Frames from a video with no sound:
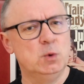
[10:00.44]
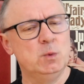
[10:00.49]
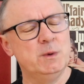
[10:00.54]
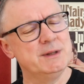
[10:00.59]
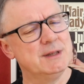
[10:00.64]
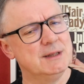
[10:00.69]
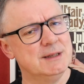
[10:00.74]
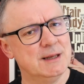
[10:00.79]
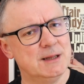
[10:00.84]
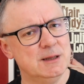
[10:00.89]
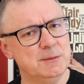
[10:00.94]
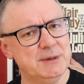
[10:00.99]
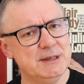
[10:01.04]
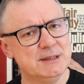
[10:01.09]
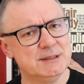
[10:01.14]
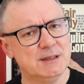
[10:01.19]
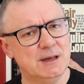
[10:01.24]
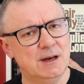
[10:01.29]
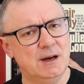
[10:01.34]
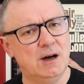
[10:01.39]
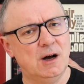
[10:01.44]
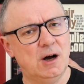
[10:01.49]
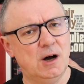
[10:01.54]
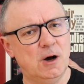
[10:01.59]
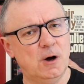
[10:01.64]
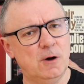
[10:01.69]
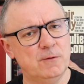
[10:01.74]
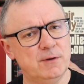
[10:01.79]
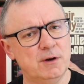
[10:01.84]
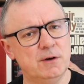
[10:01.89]
with a little bit
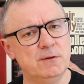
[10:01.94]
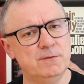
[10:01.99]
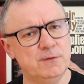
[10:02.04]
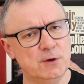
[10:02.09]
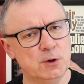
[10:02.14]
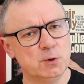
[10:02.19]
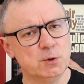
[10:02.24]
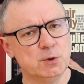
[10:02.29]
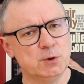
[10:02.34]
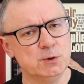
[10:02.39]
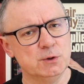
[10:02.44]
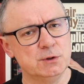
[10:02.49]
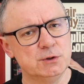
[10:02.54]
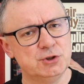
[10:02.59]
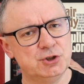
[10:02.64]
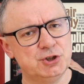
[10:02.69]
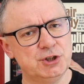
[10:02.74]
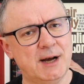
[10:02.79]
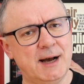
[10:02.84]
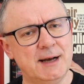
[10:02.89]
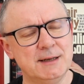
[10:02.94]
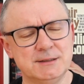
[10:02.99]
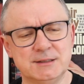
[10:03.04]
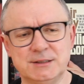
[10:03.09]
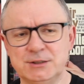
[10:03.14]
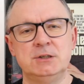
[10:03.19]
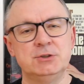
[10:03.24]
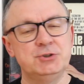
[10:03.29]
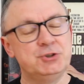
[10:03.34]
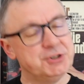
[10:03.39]
of vocal
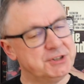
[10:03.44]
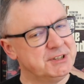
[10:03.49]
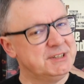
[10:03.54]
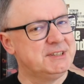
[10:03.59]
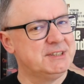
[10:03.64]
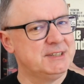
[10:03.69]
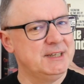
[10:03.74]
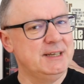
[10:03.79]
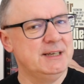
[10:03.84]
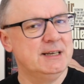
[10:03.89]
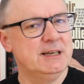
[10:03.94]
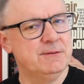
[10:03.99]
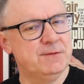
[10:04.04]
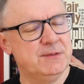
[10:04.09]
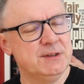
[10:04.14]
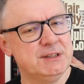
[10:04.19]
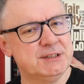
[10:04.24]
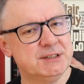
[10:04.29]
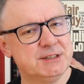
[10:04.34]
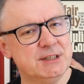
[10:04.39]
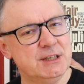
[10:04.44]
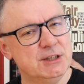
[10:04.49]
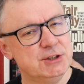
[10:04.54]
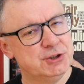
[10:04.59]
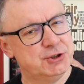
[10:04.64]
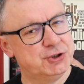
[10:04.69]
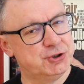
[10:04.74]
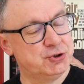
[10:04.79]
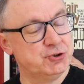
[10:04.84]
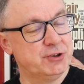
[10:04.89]
jazz just to see if this
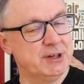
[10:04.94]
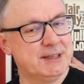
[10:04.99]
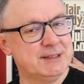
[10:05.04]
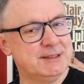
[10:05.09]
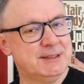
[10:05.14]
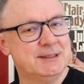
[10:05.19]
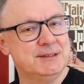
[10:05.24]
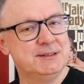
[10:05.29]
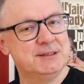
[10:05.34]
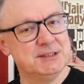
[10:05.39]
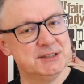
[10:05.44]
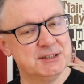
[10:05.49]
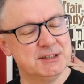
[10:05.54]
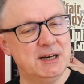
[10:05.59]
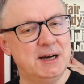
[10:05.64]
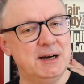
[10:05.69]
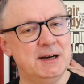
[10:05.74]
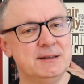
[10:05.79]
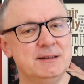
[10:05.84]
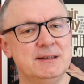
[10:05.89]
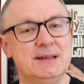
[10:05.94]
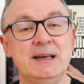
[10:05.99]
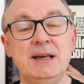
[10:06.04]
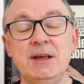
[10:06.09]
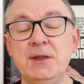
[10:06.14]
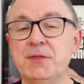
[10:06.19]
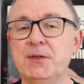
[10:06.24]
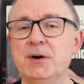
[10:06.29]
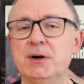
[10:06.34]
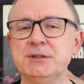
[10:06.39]
strict design
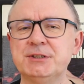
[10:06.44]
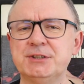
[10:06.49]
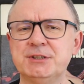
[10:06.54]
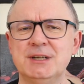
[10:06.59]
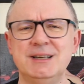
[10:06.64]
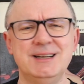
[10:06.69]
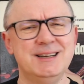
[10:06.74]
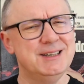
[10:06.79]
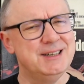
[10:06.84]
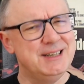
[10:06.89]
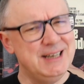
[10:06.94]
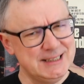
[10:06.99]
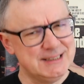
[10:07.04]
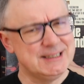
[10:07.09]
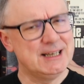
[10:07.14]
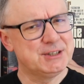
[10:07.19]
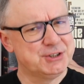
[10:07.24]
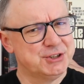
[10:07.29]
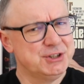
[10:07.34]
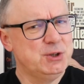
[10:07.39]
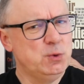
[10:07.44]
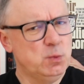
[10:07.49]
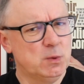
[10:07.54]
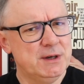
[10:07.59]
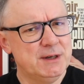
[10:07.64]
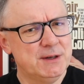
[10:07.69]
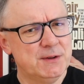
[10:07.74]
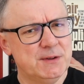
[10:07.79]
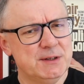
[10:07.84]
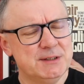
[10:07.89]
ethos is actually
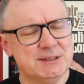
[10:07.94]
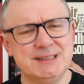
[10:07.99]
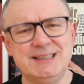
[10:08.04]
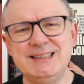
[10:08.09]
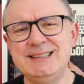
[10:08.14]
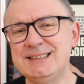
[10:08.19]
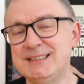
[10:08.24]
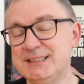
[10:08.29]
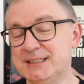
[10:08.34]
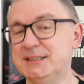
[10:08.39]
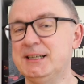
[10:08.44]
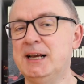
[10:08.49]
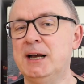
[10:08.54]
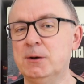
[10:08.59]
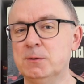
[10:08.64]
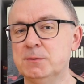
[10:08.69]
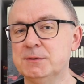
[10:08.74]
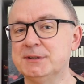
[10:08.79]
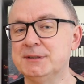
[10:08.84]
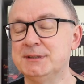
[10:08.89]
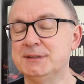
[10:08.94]
worth it in sound